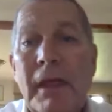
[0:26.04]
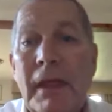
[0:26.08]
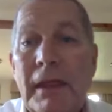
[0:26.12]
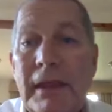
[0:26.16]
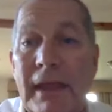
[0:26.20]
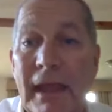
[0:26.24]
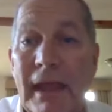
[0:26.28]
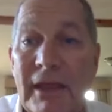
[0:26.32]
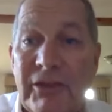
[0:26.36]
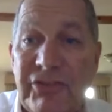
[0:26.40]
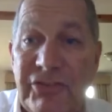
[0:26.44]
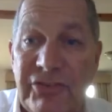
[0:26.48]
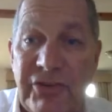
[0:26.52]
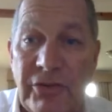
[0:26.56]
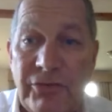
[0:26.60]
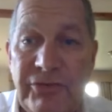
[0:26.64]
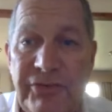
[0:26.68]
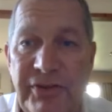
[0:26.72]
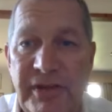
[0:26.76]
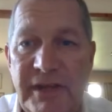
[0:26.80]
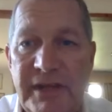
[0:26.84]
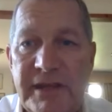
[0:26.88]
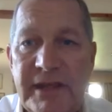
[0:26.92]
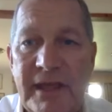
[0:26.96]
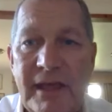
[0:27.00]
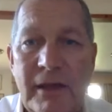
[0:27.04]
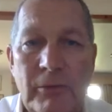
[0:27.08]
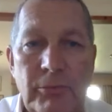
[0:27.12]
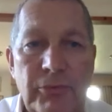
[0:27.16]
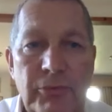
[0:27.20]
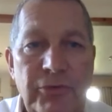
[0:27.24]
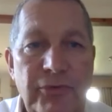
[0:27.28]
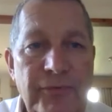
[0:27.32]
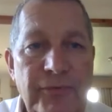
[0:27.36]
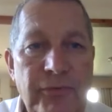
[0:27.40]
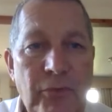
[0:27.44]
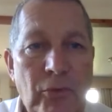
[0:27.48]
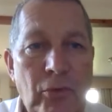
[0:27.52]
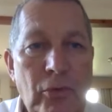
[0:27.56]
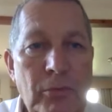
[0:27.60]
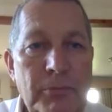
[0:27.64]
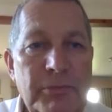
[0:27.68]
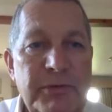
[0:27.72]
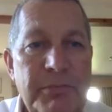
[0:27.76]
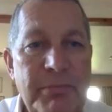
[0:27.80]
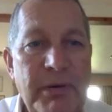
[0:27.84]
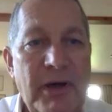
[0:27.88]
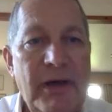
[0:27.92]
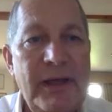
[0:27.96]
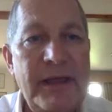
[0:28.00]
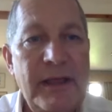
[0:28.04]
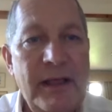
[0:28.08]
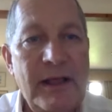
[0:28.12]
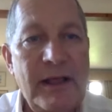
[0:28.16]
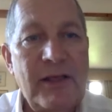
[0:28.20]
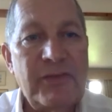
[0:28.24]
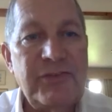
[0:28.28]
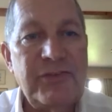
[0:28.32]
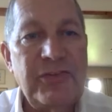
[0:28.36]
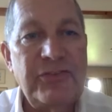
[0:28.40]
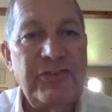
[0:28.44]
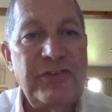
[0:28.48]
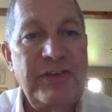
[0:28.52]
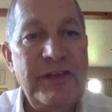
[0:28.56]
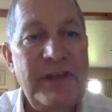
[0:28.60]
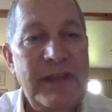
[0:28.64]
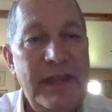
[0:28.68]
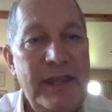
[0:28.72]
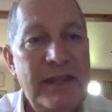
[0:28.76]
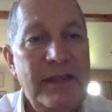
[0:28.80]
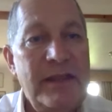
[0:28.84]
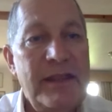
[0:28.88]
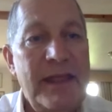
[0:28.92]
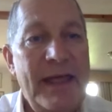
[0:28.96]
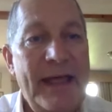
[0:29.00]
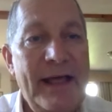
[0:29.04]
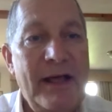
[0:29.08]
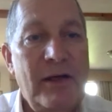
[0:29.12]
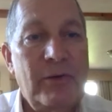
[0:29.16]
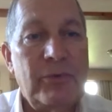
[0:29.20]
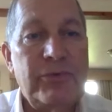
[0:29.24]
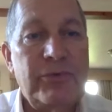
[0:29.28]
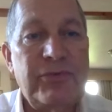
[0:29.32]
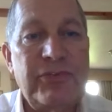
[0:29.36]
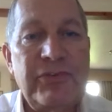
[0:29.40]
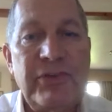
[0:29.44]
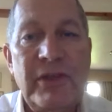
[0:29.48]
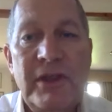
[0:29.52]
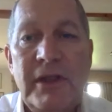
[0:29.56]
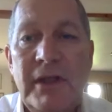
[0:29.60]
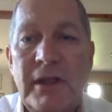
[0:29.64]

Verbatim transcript: yes, so TCAT was formed by us as an in house